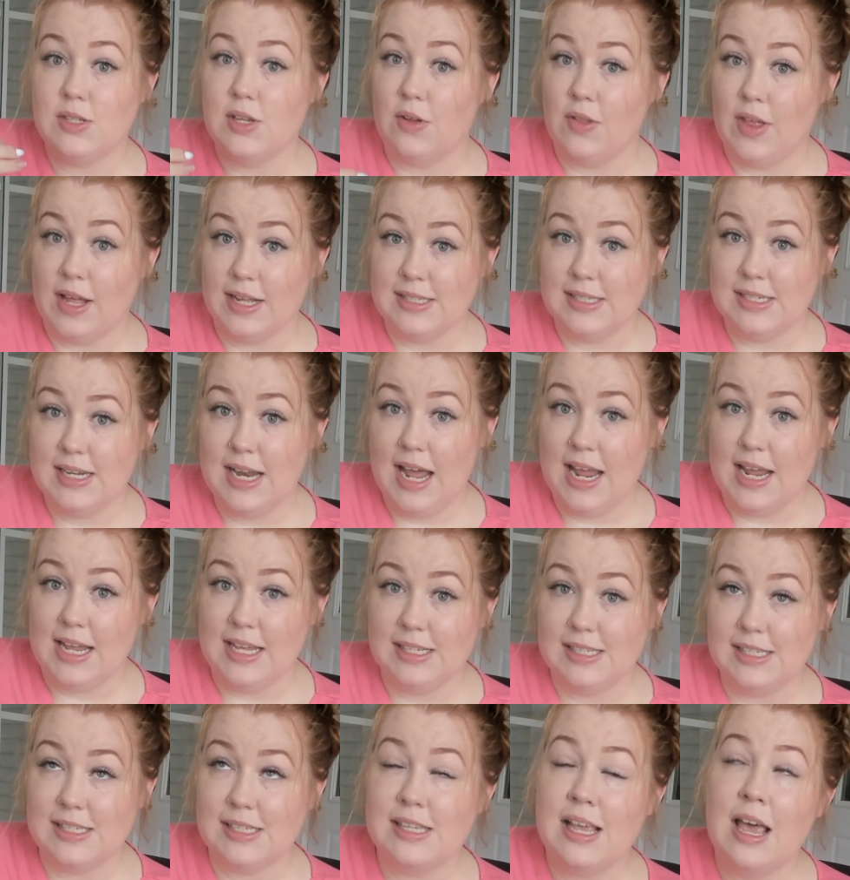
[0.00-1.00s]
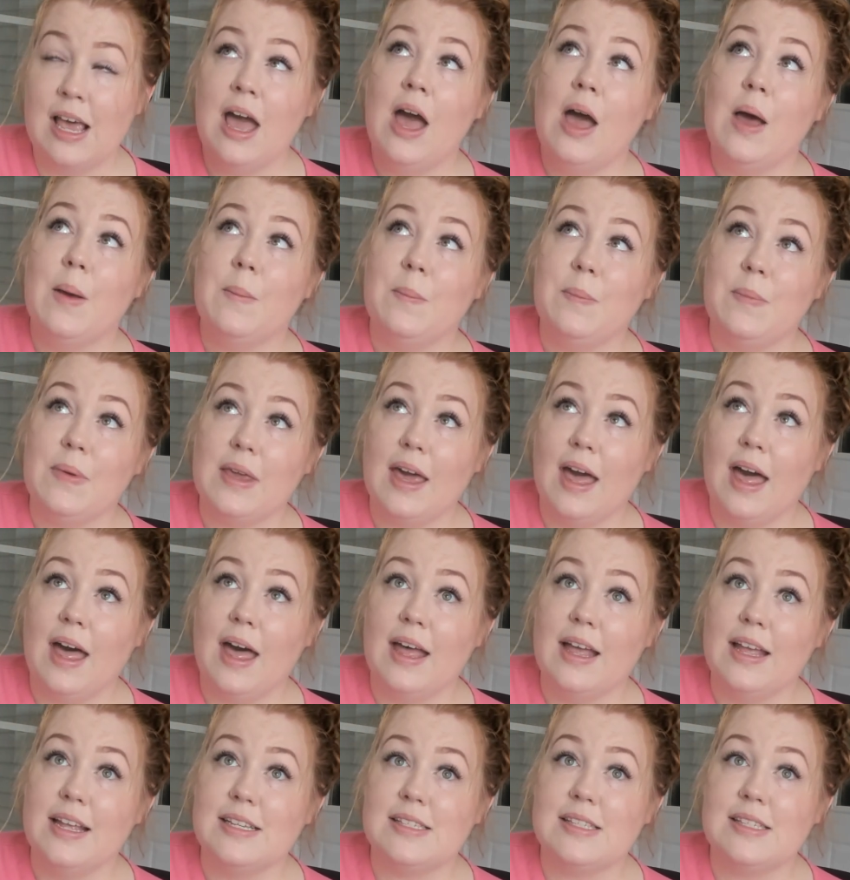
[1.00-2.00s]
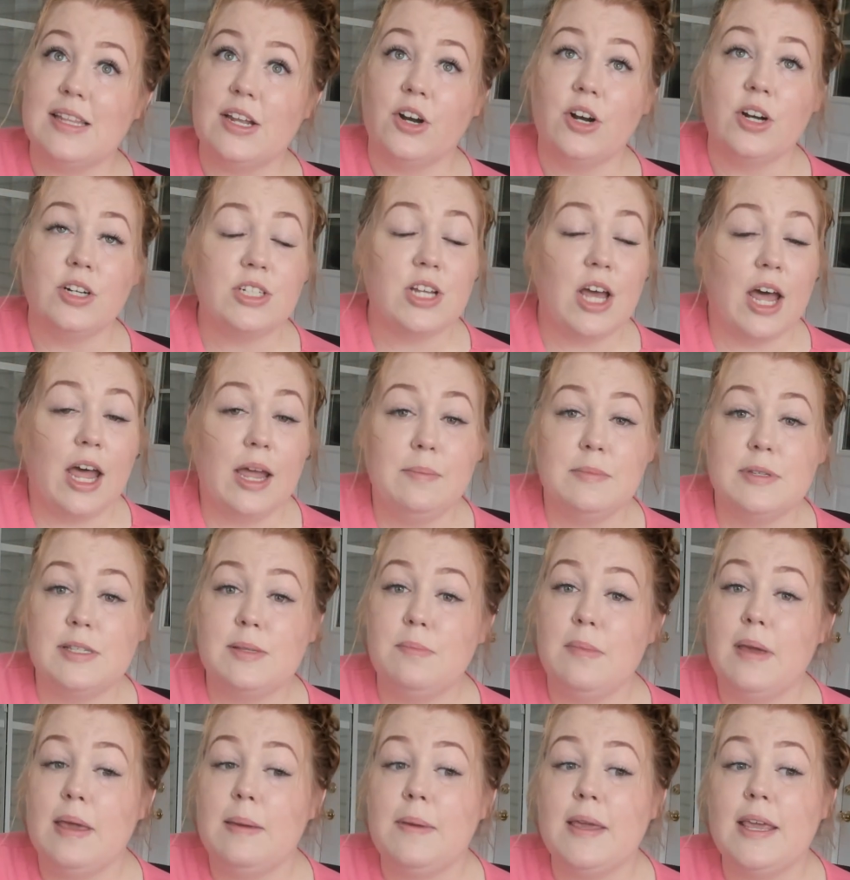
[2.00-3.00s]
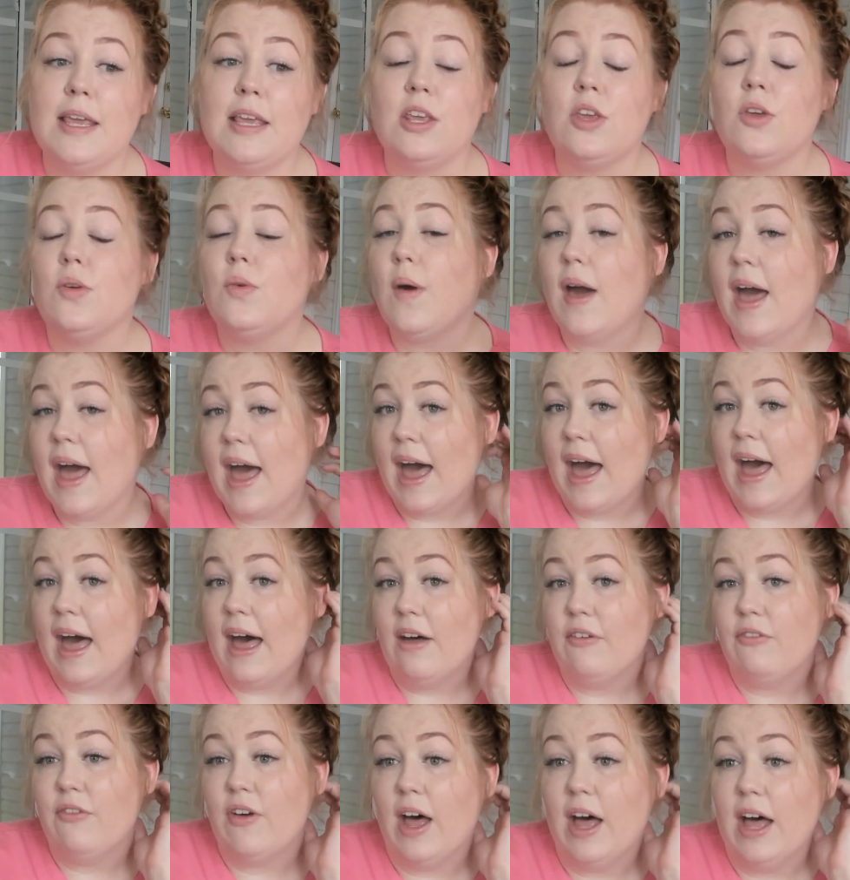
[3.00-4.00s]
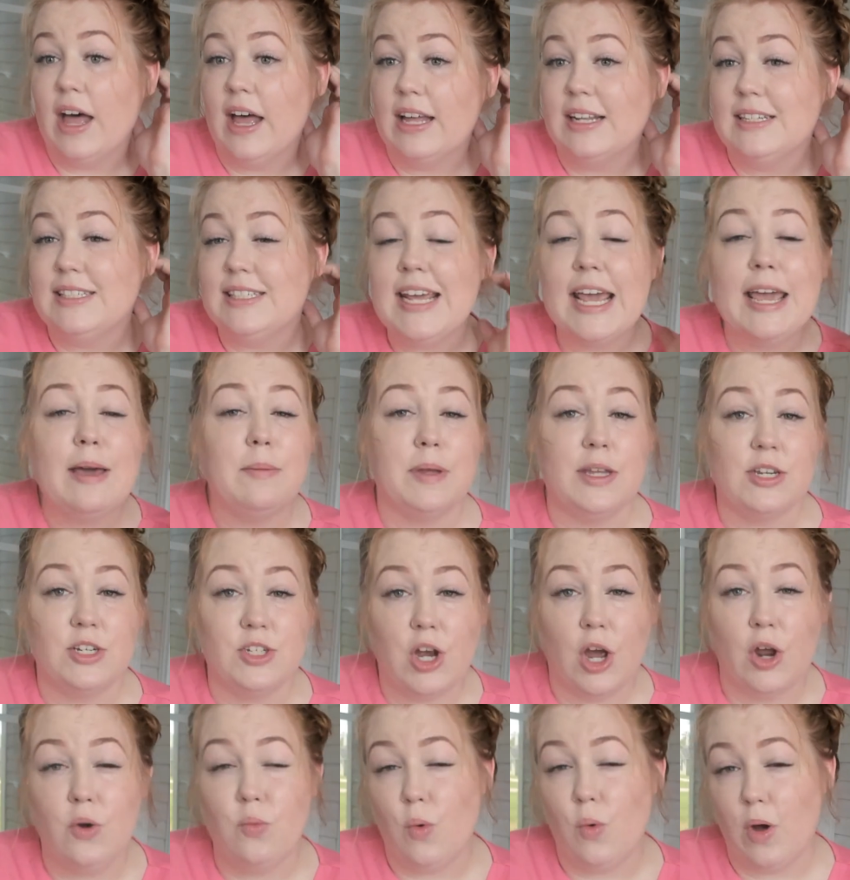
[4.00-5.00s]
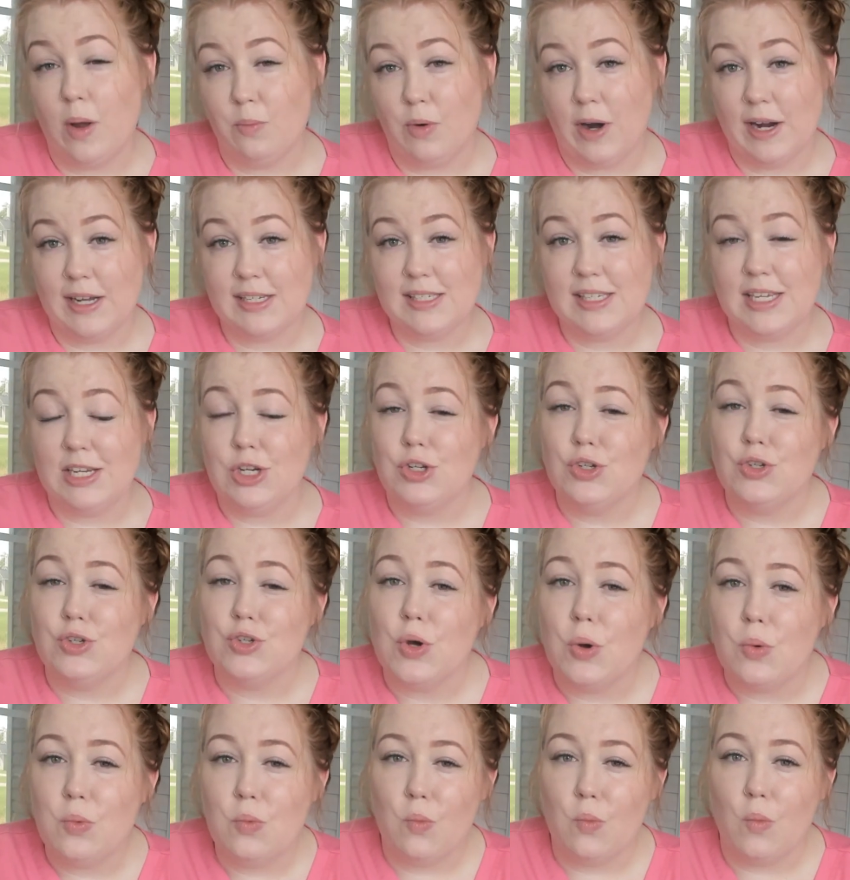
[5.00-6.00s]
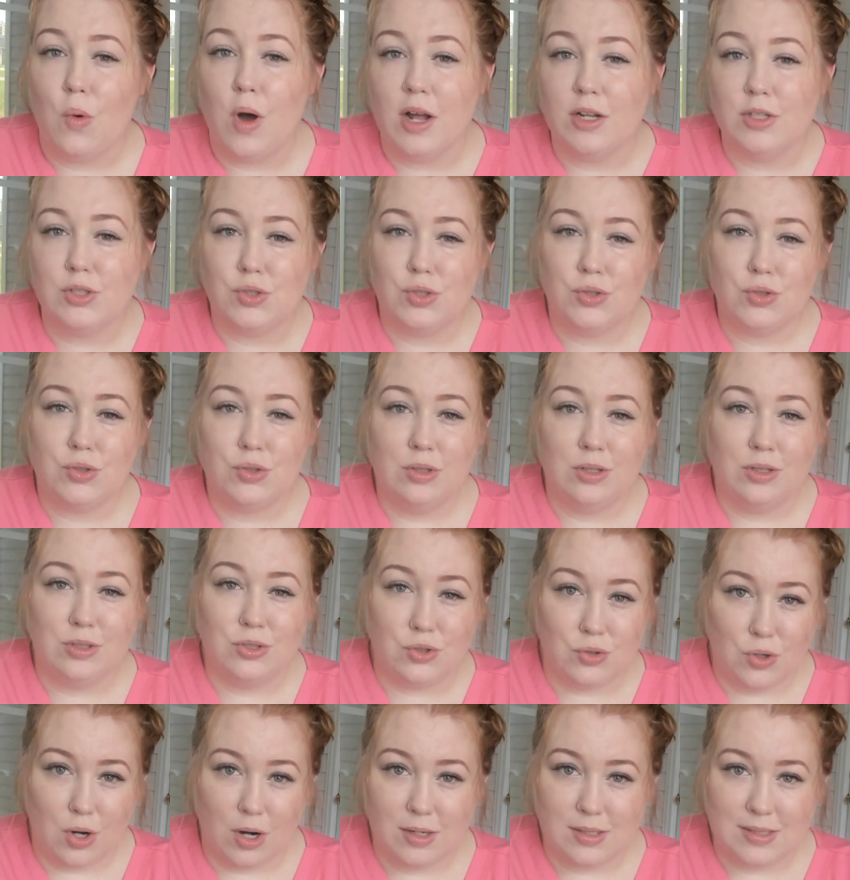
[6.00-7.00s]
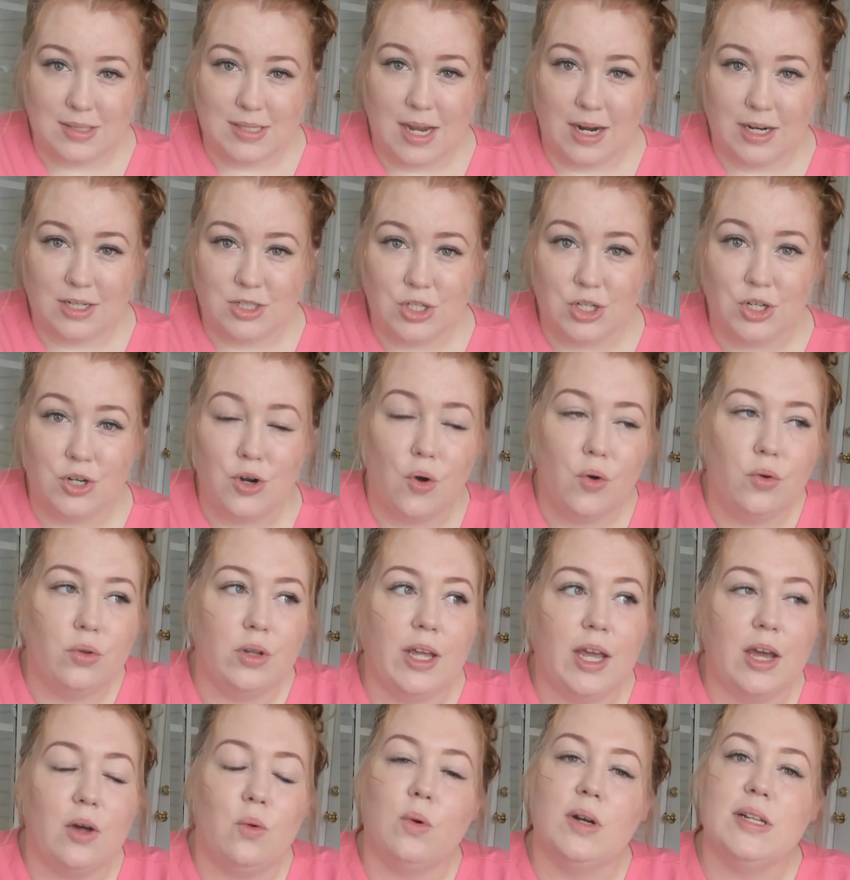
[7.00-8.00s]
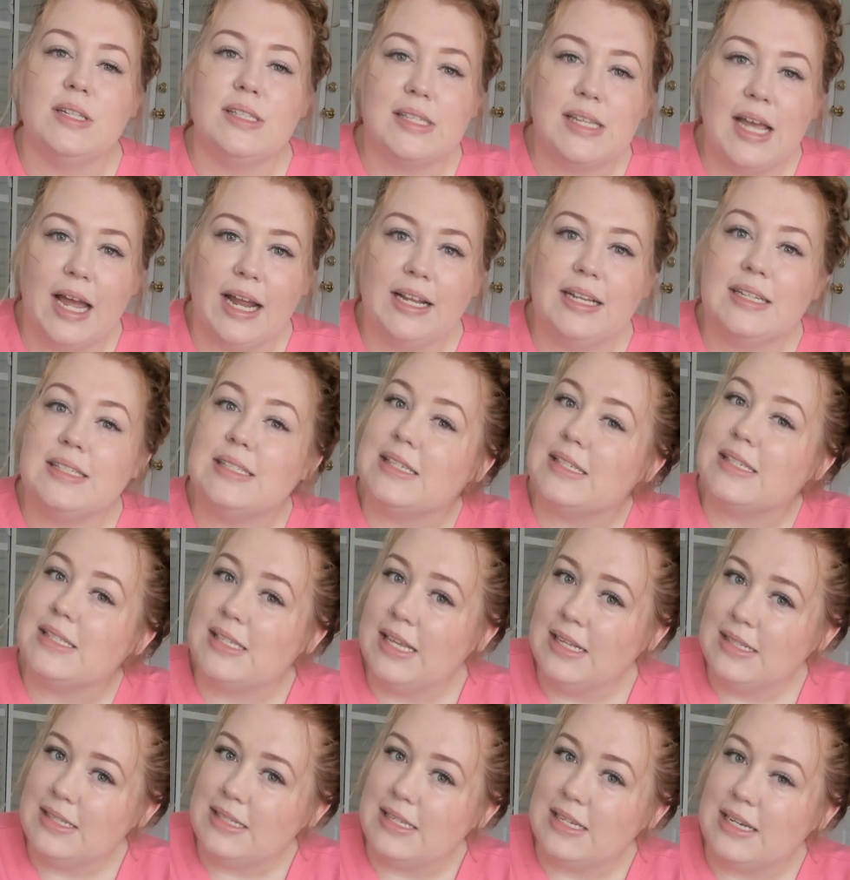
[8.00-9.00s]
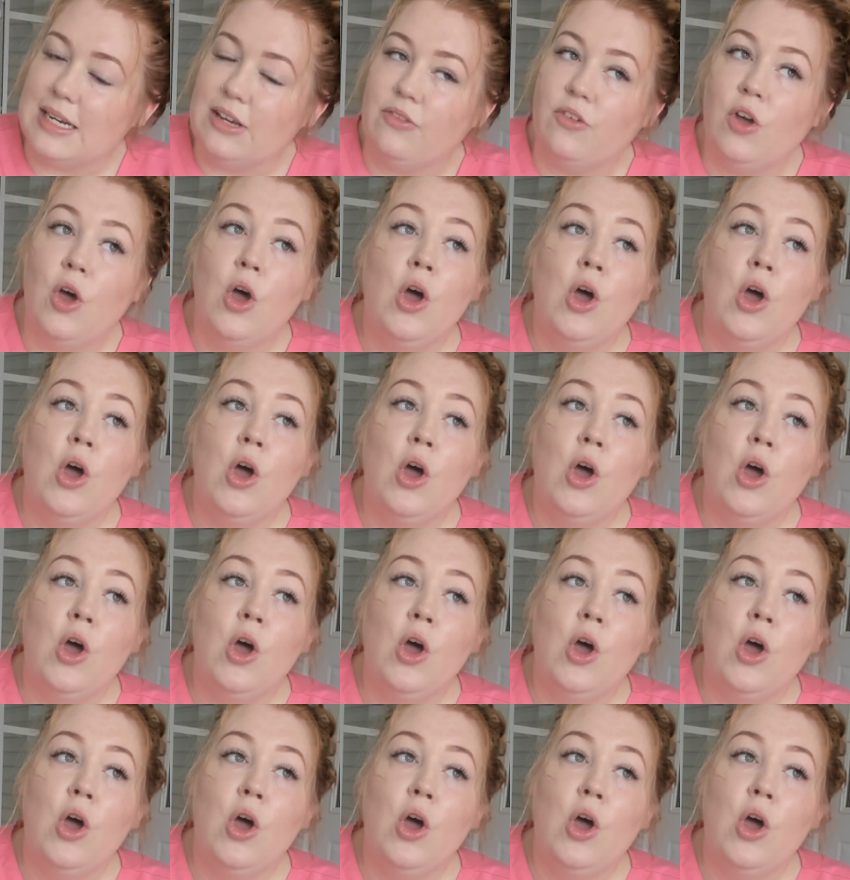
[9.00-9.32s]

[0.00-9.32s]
So that's nice, because there are times maybe you have a damage on one breast and you don't want strong suction only on one side because it's sensitive.